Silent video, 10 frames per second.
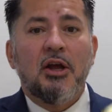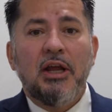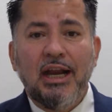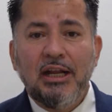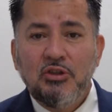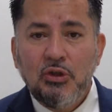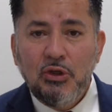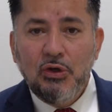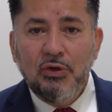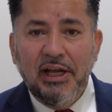get into
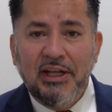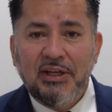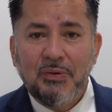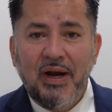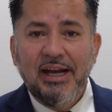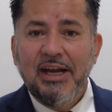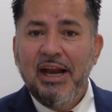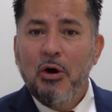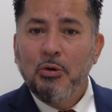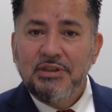units, right? Then
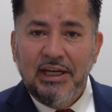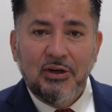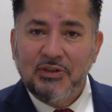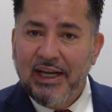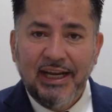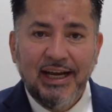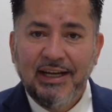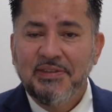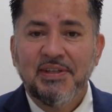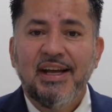hotels, I
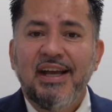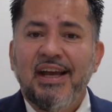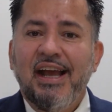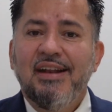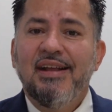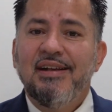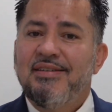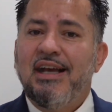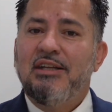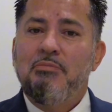guess. In this
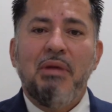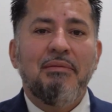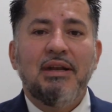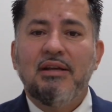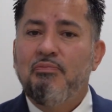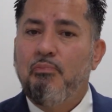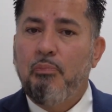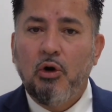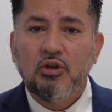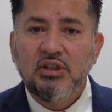case, maybe this
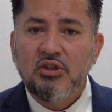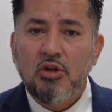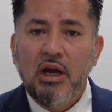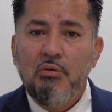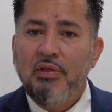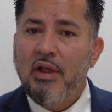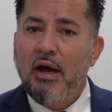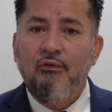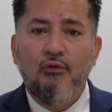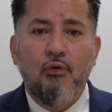person started with
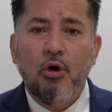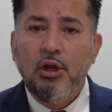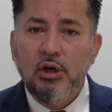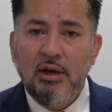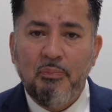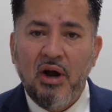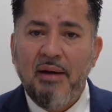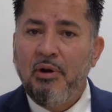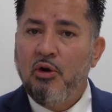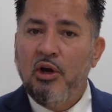a 4-unit
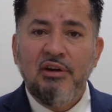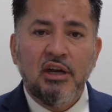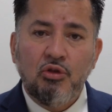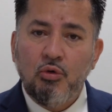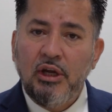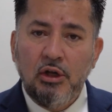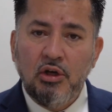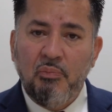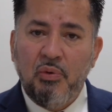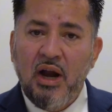property or even a
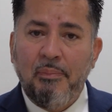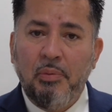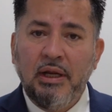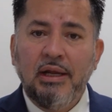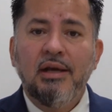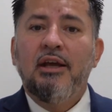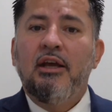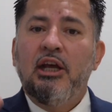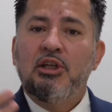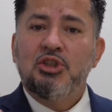3-unit property,
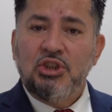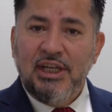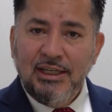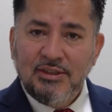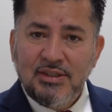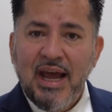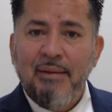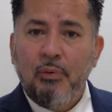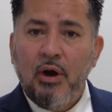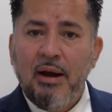exchange
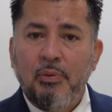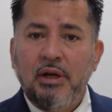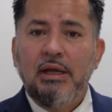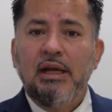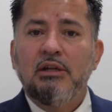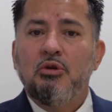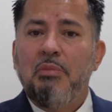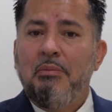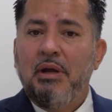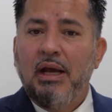that property into
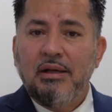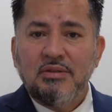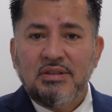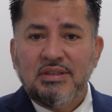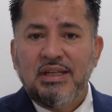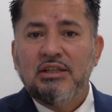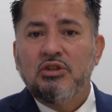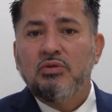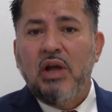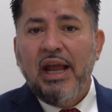maybe a 6
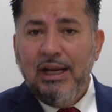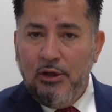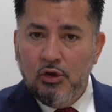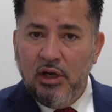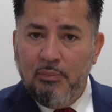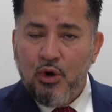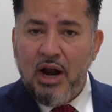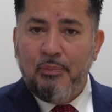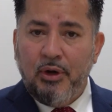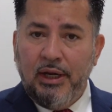to 8-unit
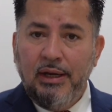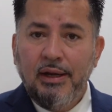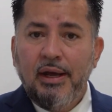property,